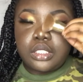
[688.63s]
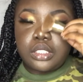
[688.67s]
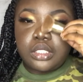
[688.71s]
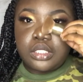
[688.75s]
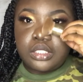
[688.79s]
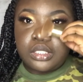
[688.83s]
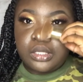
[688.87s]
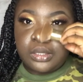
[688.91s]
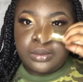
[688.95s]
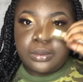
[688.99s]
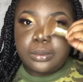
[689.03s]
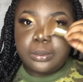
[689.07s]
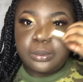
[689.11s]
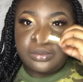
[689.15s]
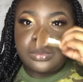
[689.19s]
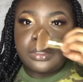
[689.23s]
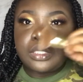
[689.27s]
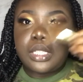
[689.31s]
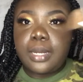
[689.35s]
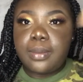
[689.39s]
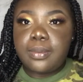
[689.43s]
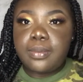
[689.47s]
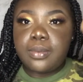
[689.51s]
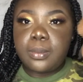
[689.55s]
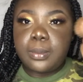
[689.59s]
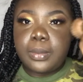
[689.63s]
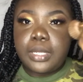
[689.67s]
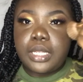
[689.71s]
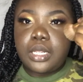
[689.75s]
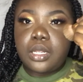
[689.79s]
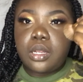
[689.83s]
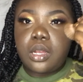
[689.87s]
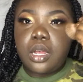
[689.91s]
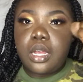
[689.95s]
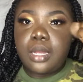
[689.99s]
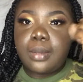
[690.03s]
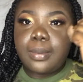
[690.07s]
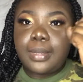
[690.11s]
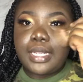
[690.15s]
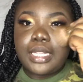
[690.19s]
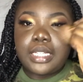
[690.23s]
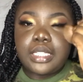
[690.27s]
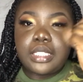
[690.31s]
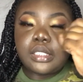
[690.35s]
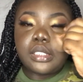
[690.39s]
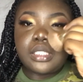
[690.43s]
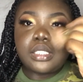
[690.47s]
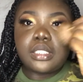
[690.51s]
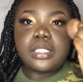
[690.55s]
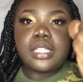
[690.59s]
don't come to me in the
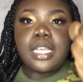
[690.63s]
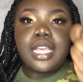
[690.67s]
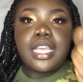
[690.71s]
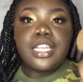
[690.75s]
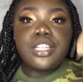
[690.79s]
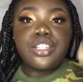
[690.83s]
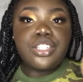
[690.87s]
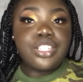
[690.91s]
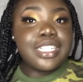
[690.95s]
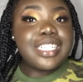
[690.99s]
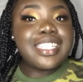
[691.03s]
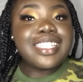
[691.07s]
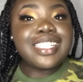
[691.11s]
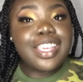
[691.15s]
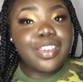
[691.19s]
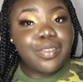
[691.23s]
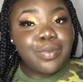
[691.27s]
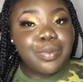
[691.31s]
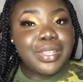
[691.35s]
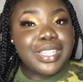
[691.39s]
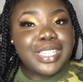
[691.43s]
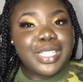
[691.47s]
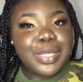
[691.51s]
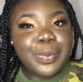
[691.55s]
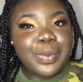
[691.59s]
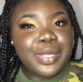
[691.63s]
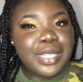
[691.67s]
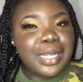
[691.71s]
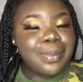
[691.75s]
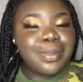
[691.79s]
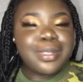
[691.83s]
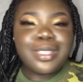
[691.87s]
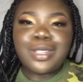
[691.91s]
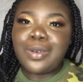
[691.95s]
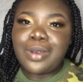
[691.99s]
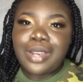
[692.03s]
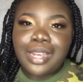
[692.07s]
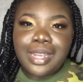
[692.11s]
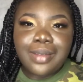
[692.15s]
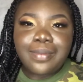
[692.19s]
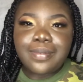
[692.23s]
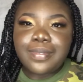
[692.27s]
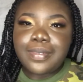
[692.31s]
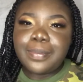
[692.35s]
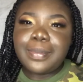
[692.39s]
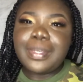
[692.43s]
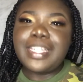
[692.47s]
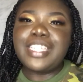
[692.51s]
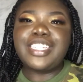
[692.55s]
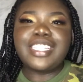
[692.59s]
comments. Just give me some tips. Don't come
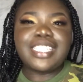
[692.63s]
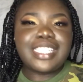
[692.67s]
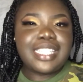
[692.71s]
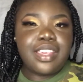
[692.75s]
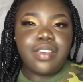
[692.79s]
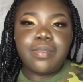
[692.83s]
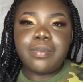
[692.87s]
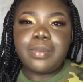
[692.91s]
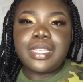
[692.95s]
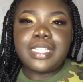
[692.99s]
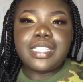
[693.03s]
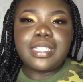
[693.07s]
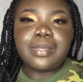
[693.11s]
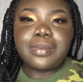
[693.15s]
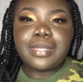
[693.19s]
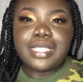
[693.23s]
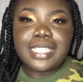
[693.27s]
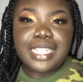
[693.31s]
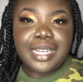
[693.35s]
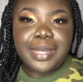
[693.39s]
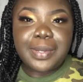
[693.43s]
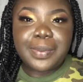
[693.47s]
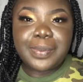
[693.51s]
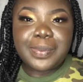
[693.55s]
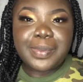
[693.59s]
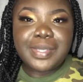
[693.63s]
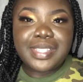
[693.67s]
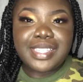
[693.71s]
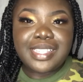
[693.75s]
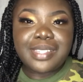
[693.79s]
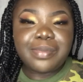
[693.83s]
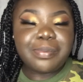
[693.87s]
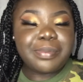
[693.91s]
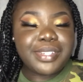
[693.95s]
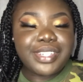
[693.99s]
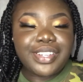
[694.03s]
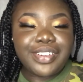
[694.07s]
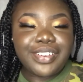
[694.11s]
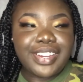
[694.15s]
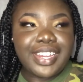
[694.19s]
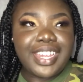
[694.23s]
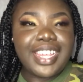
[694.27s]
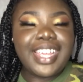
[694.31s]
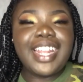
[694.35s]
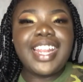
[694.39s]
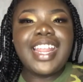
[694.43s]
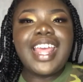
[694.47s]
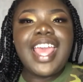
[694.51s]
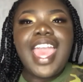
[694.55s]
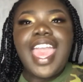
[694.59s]
to me, just give me some tips,
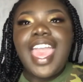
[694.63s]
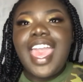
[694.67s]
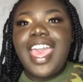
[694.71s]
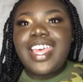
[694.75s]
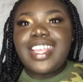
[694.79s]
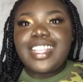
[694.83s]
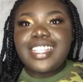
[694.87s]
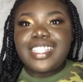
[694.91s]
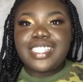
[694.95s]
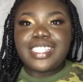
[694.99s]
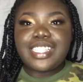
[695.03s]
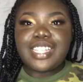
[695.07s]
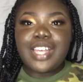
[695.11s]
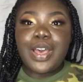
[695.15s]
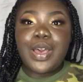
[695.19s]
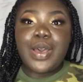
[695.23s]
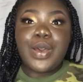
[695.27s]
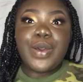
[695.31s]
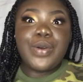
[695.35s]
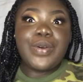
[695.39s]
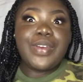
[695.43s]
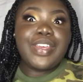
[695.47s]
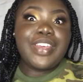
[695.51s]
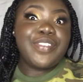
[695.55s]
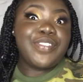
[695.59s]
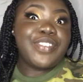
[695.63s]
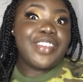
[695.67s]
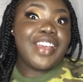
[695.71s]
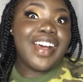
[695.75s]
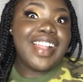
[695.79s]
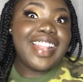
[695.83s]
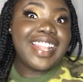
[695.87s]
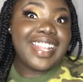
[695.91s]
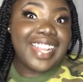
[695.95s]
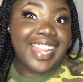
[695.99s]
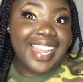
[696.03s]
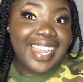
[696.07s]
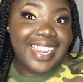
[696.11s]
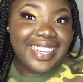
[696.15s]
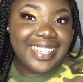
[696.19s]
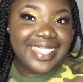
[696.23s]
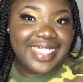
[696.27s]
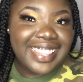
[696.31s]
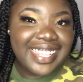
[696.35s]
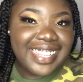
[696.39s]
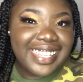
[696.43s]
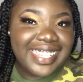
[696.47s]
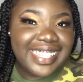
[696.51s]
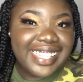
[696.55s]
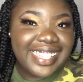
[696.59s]
period. So if y'all like
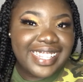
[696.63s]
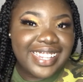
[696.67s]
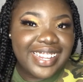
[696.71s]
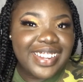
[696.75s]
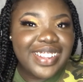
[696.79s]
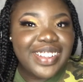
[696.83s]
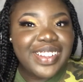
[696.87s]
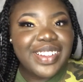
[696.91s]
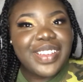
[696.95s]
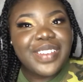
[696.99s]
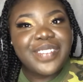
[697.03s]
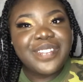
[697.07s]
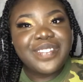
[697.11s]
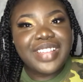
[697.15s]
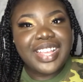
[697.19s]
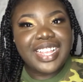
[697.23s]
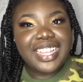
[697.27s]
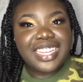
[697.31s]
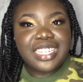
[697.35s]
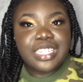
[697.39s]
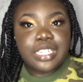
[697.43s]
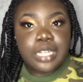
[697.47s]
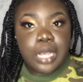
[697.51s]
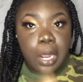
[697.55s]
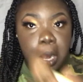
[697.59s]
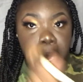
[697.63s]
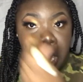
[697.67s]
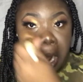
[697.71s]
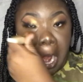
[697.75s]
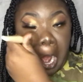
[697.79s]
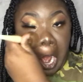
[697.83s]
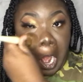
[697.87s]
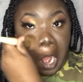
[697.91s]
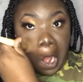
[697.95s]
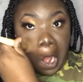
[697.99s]
this look, make sure,